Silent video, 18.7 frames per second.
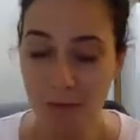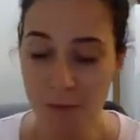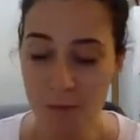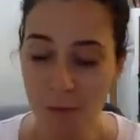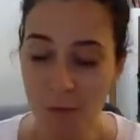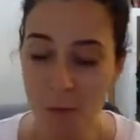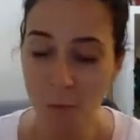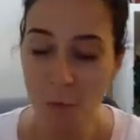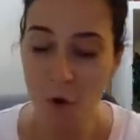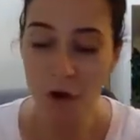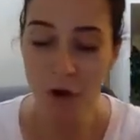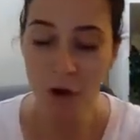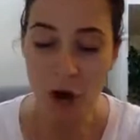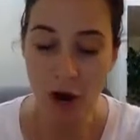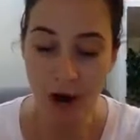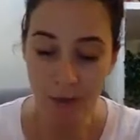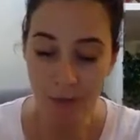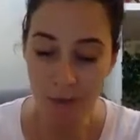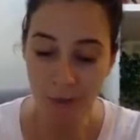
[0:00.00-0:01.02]
But what
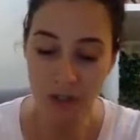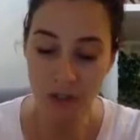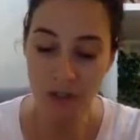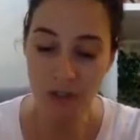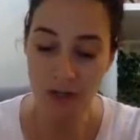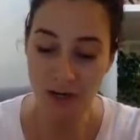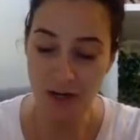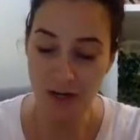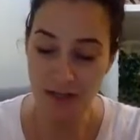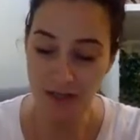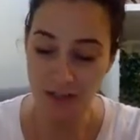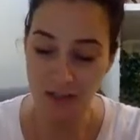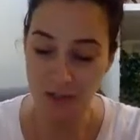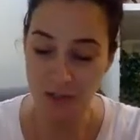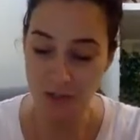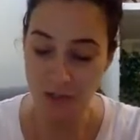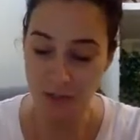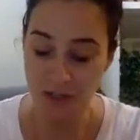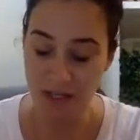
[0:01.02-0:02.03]
I want you guys to
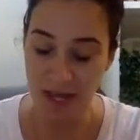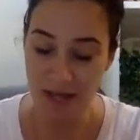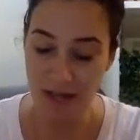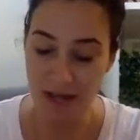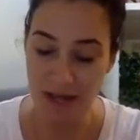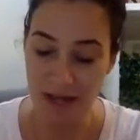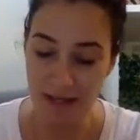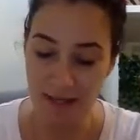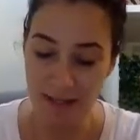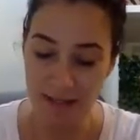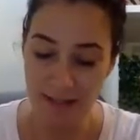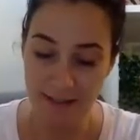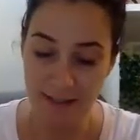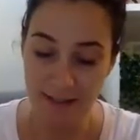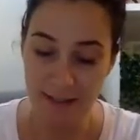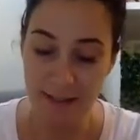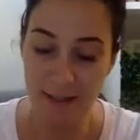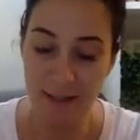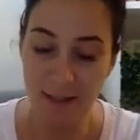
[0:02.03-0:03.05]
do there is
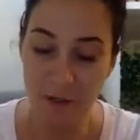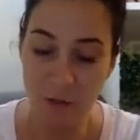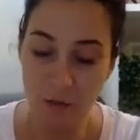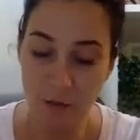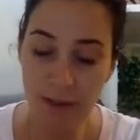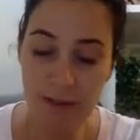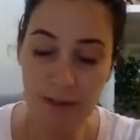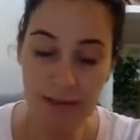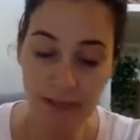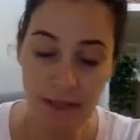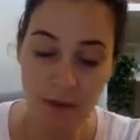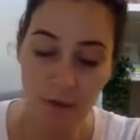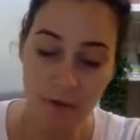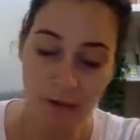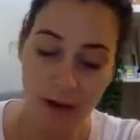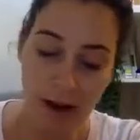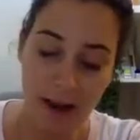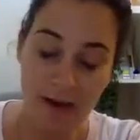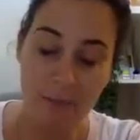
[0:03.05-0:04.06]
literally
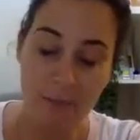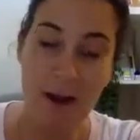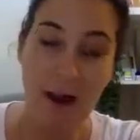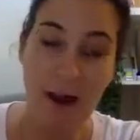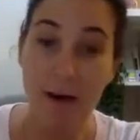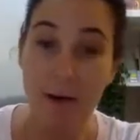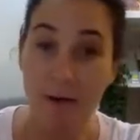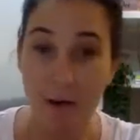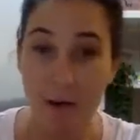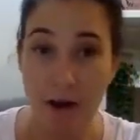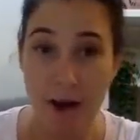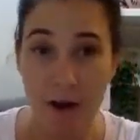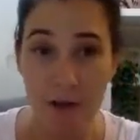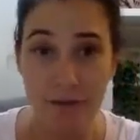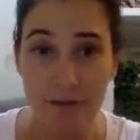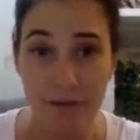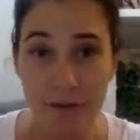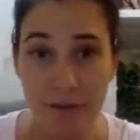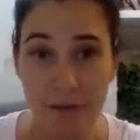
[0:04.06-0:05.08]
create a
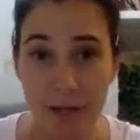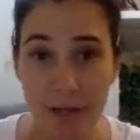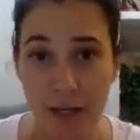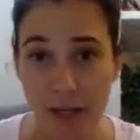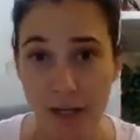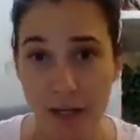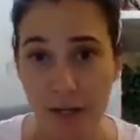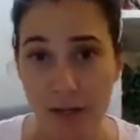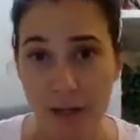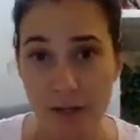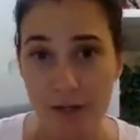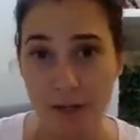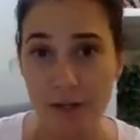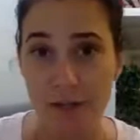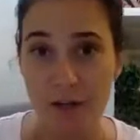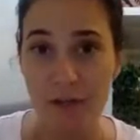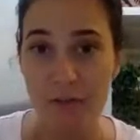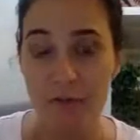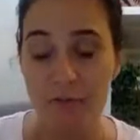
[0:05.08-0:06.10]
paragraph.
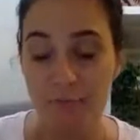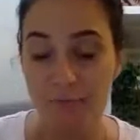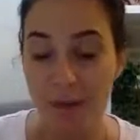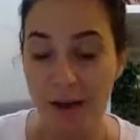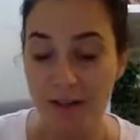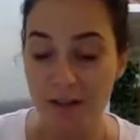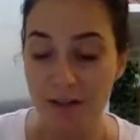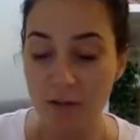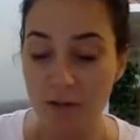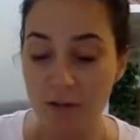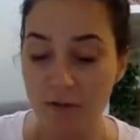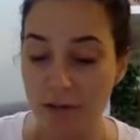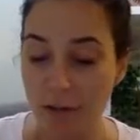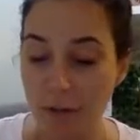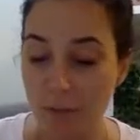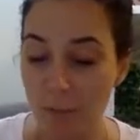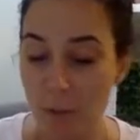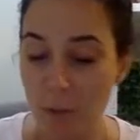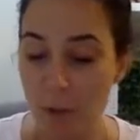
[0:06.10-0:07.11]
So based off
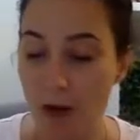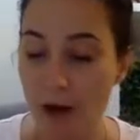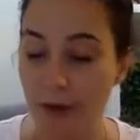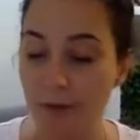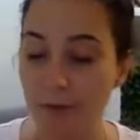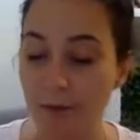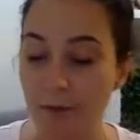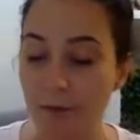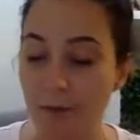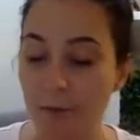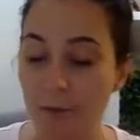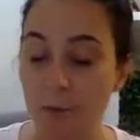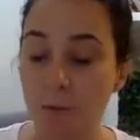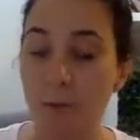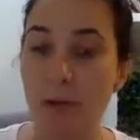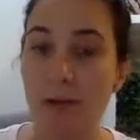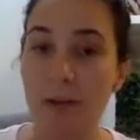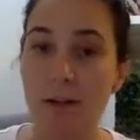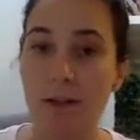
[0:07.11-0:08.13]
number 1,
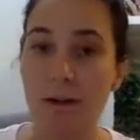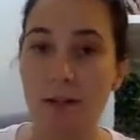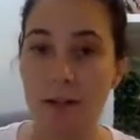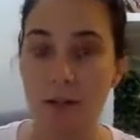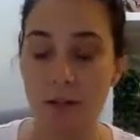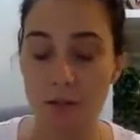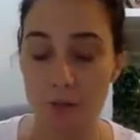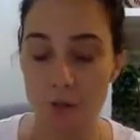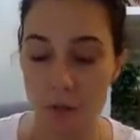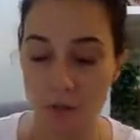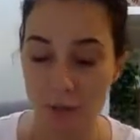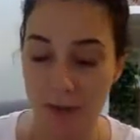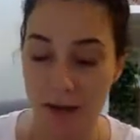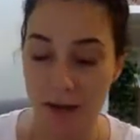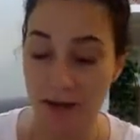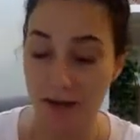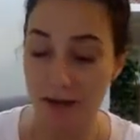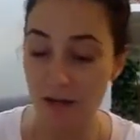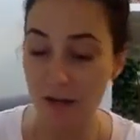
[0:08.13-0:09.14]
we're going to talk
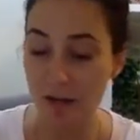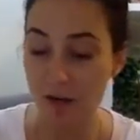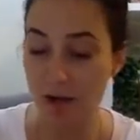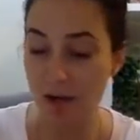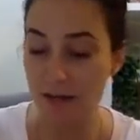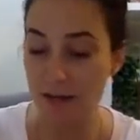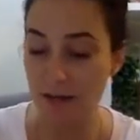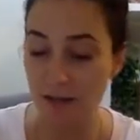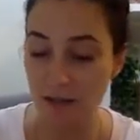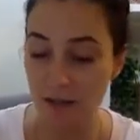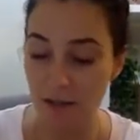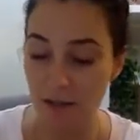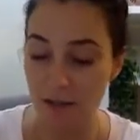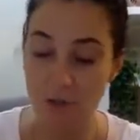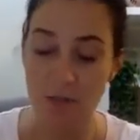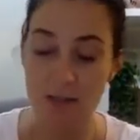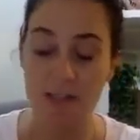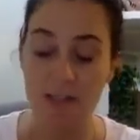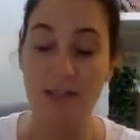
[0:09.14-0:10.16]
about, now you guys can
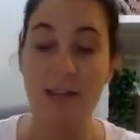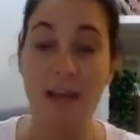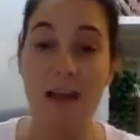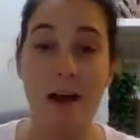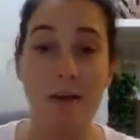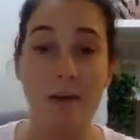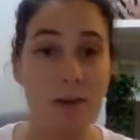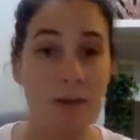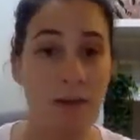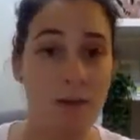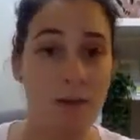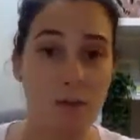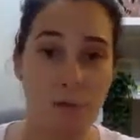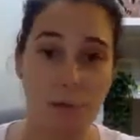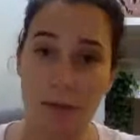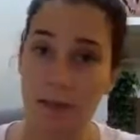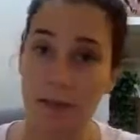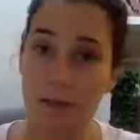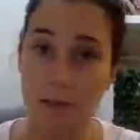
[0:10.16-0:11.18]
do this now, you can do
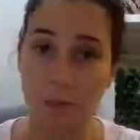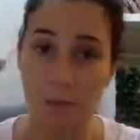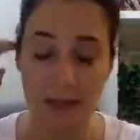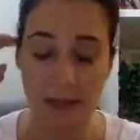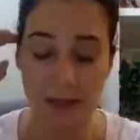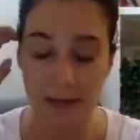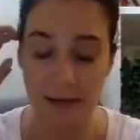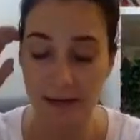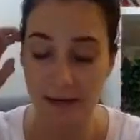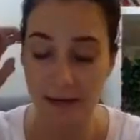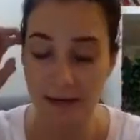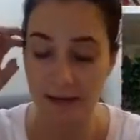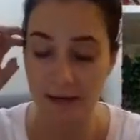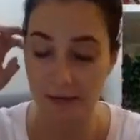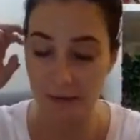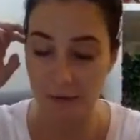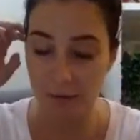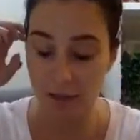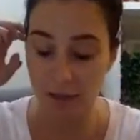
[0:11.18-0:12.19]
it a little bit later, it's
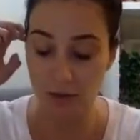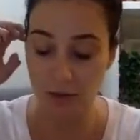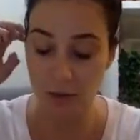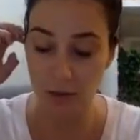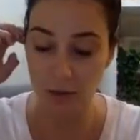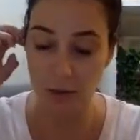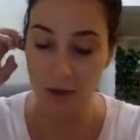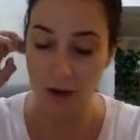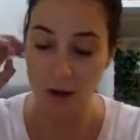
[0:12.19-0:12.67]
up to you.